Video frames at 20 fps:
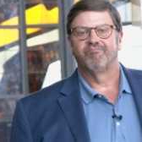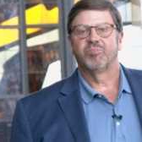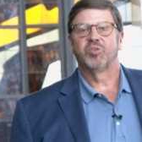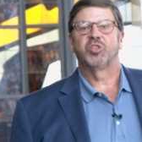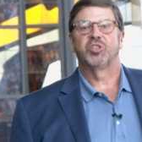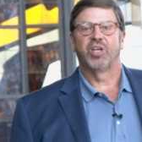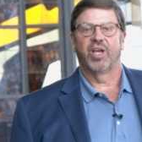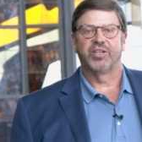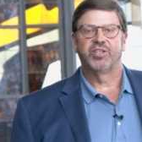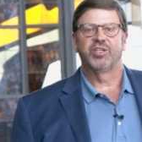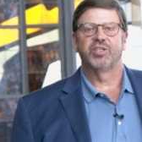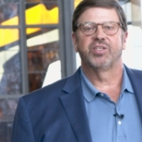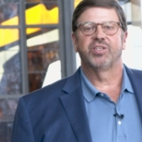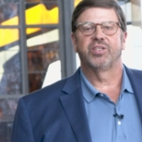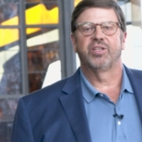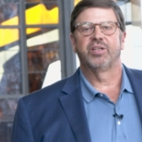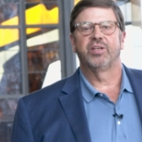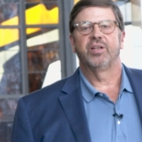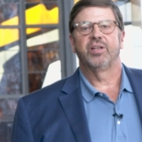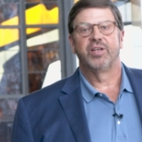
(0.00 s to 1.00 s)
Such is
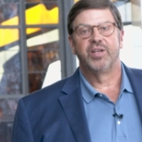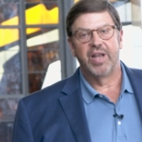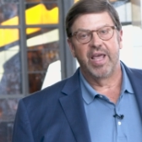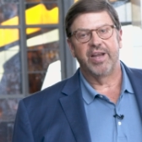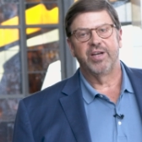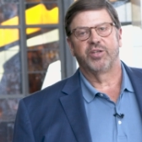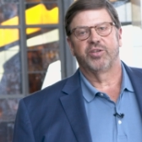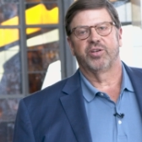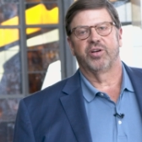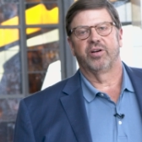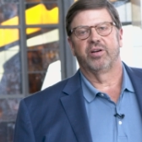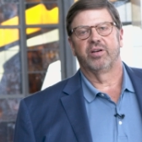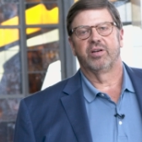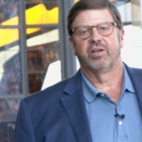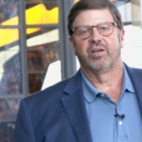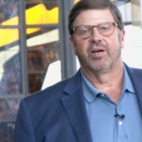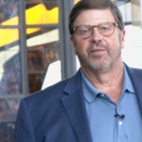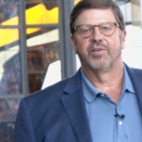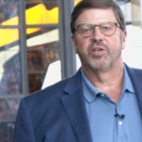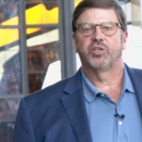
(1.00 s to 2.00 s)
the nature
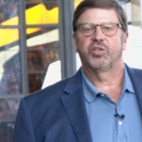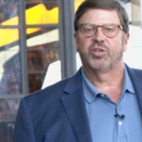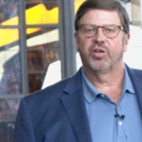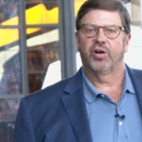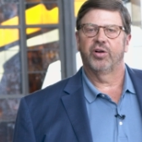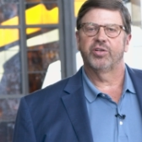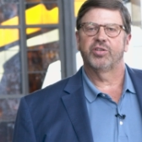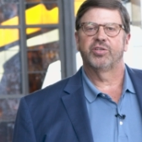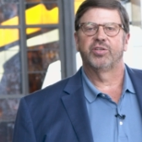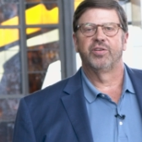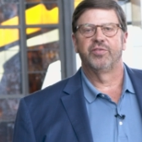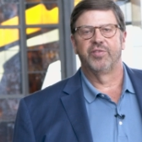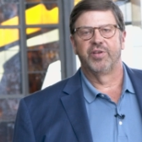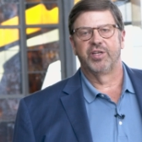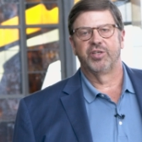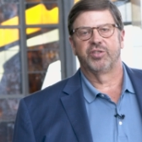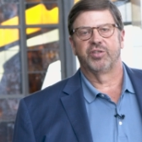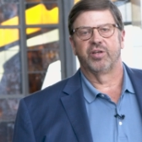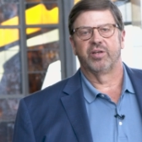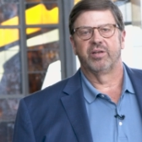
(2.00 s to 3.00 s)
of a church
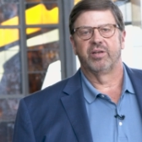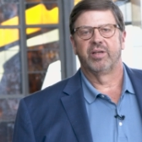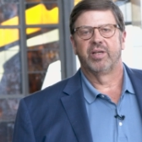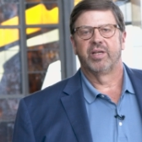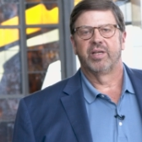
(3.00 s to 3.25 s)
division,